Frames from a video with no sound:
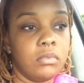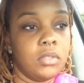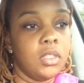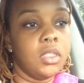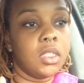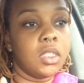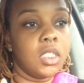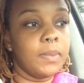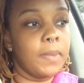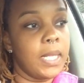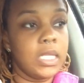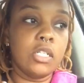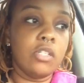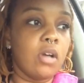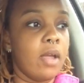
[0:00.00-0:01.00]
she took this
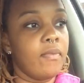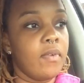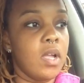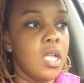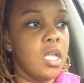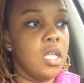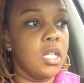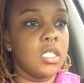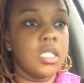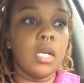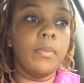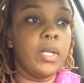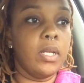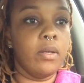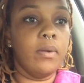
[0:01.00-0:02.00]
on the drive. That's
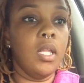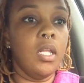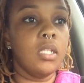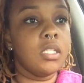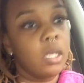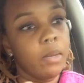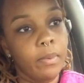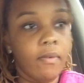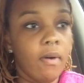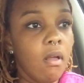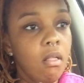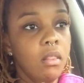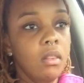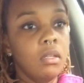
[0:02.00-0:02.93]
how we do. That's how we roll.